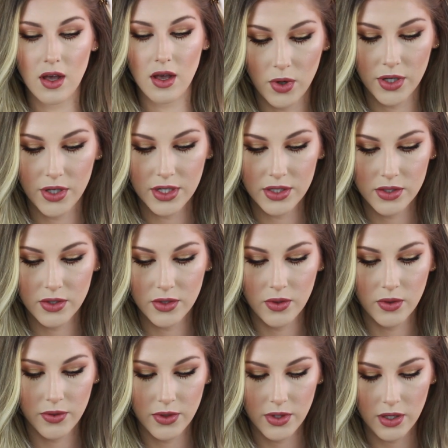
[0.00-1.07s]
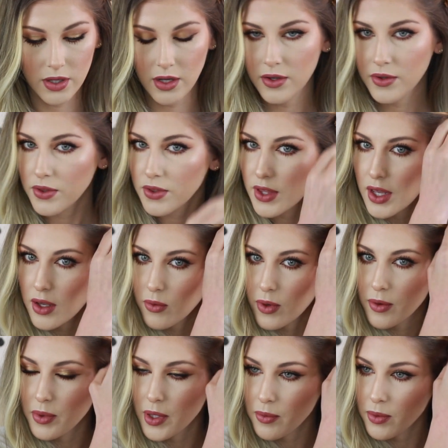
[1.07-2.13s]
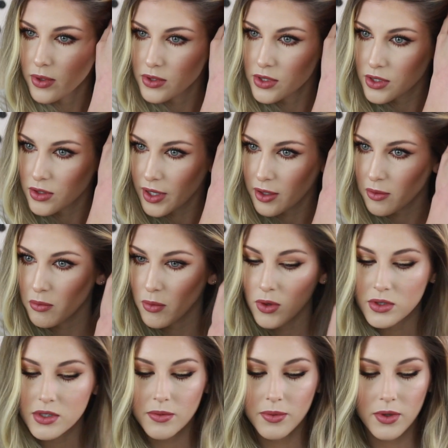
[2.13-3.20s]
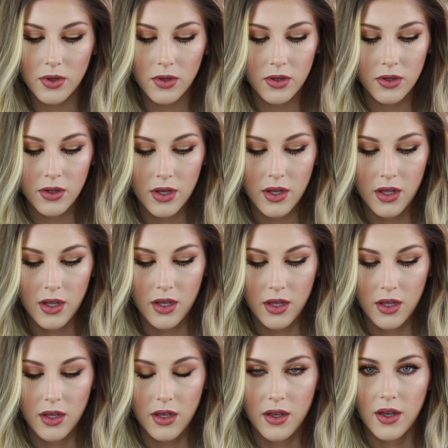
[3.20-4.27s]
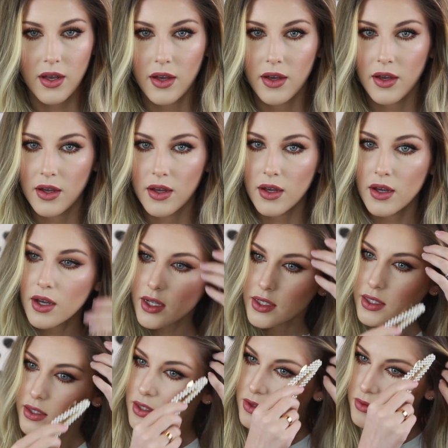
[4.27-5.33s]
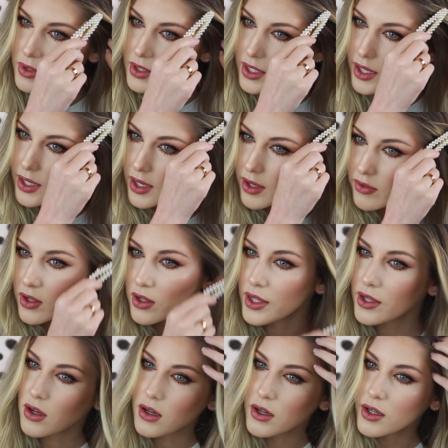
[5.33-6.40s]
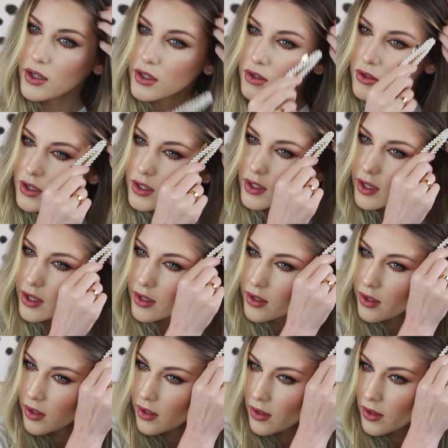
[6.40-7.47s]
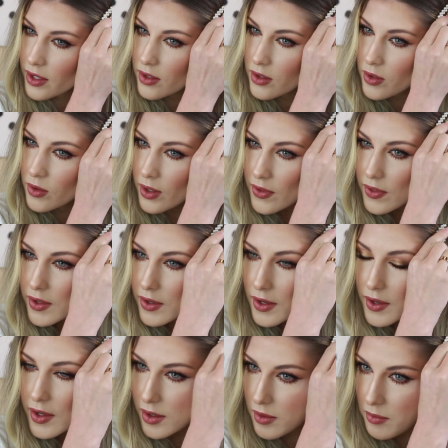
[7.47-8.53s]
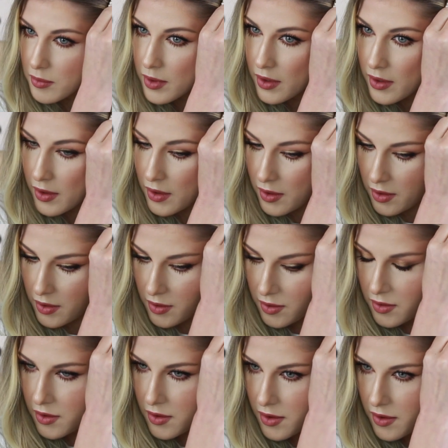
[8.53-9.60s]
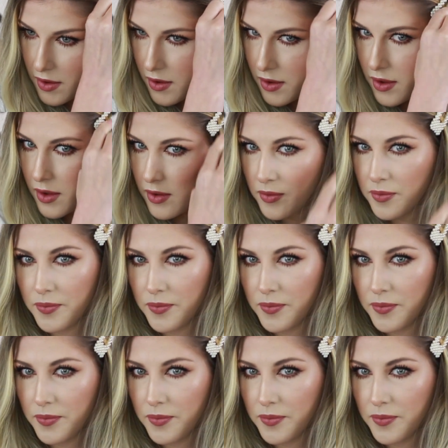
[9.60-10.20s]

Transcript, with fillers: or you can do the thing where people do like multiple. I did this one day and I felt like Ariana Grande. Like who do I think I am? Uh,